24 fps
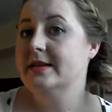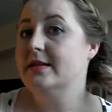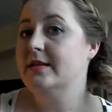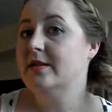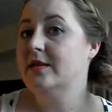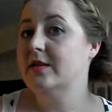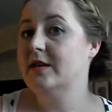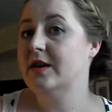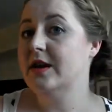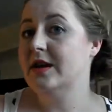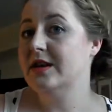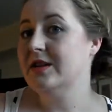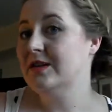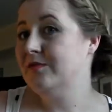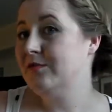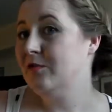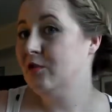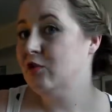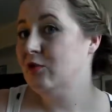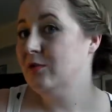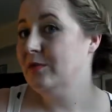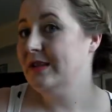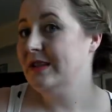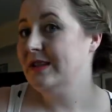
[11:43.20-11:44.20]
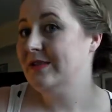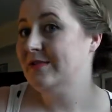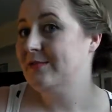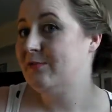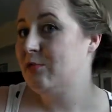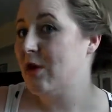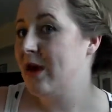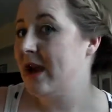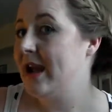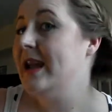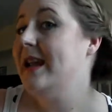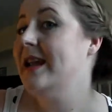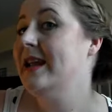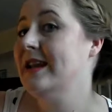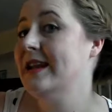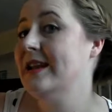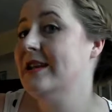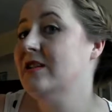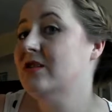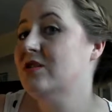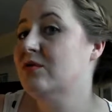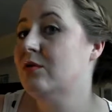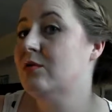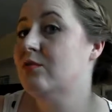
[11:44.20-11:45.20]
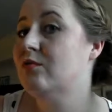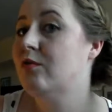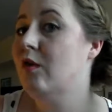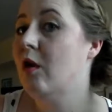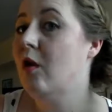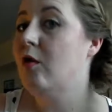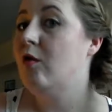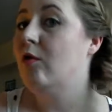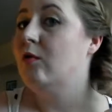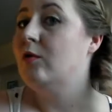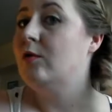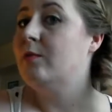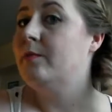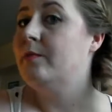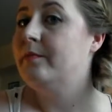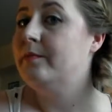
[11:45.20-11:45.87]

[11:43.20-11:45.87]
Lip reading: You're going to form this braid into a roll.